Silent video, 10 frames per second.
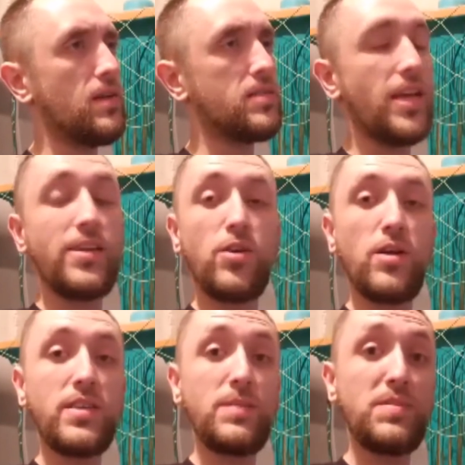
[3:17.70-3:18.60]
Taking
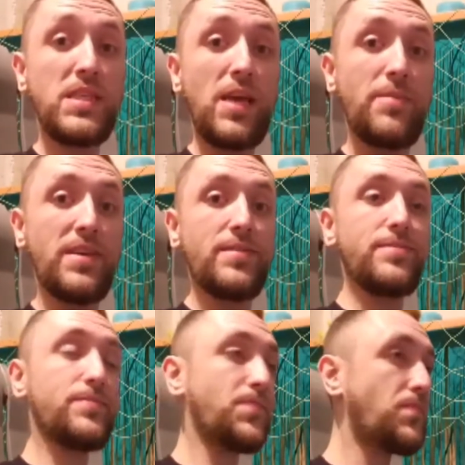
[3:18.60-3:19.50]
on Kip Sabian.
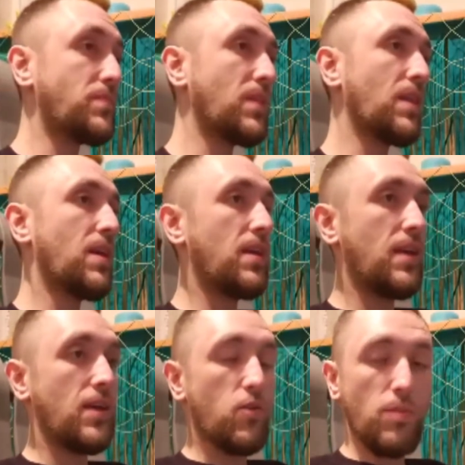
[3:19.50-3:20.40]

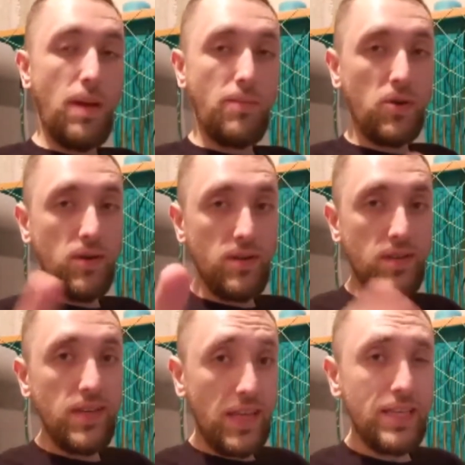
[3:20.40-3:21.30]
Remember,
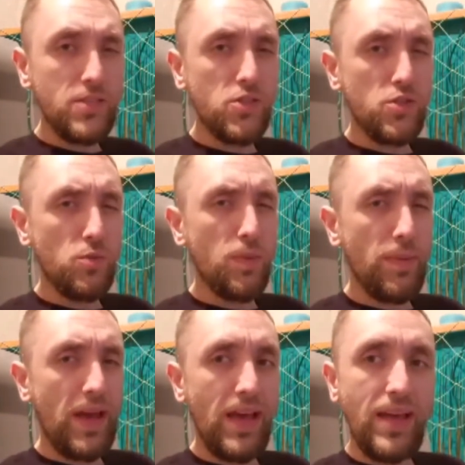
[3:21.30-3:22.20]
he's super
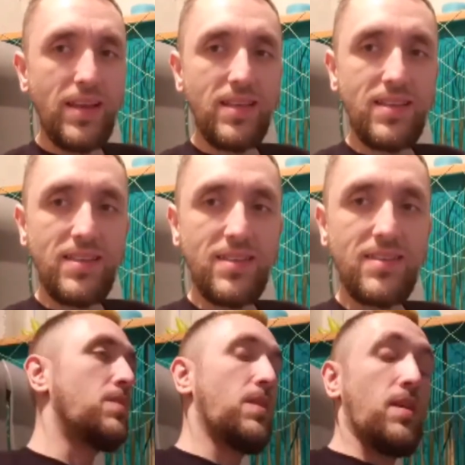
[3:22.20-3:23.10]
bad.
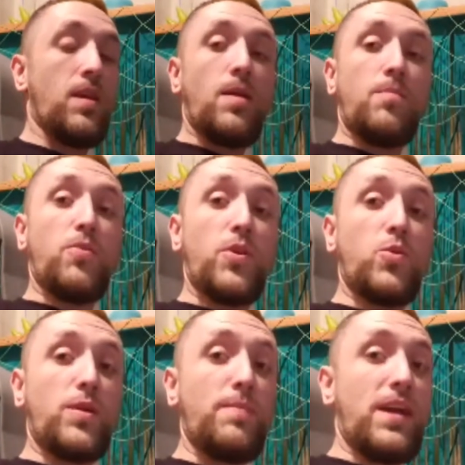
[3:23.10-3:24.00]
Pretty
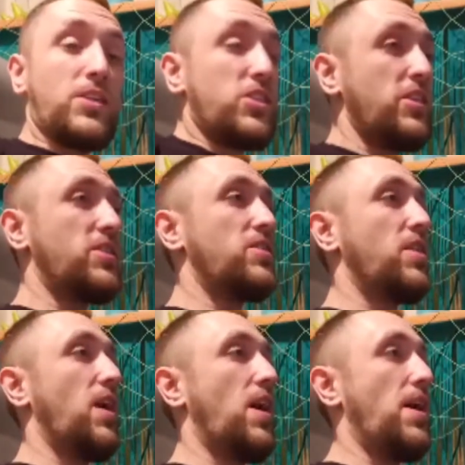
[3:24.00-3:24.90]
quick match
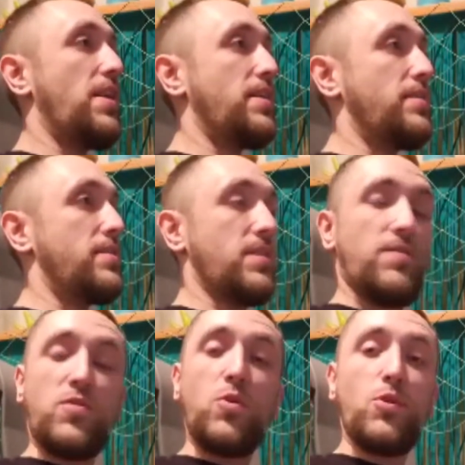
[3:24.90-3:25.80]
here, and
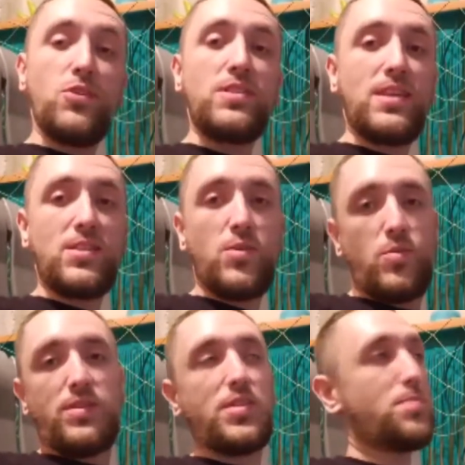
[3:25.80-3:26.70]
of course, as you
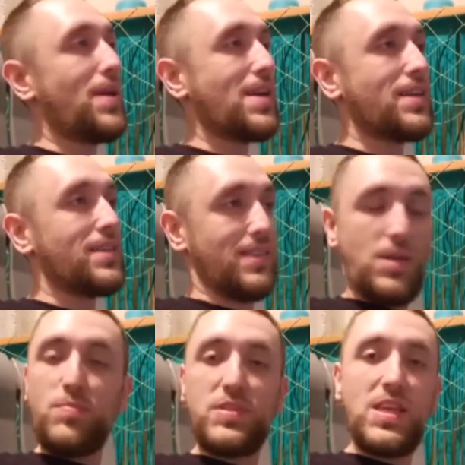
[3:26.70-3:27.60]
would expect,
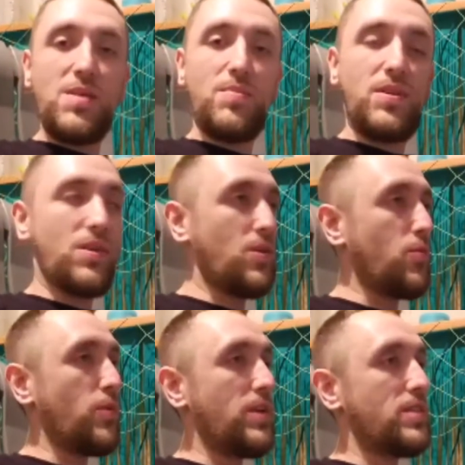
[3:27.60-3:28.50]
Kip
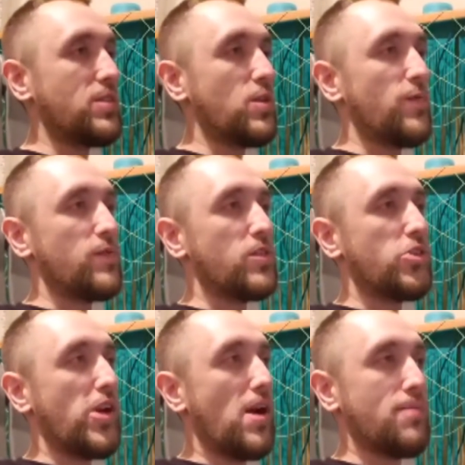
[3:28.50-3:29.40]
Sabian wins over the
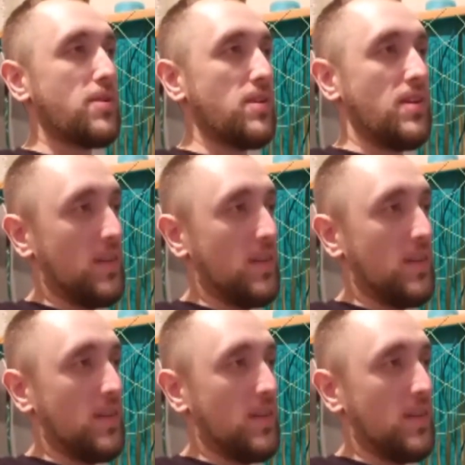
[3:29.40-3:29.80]
jobber,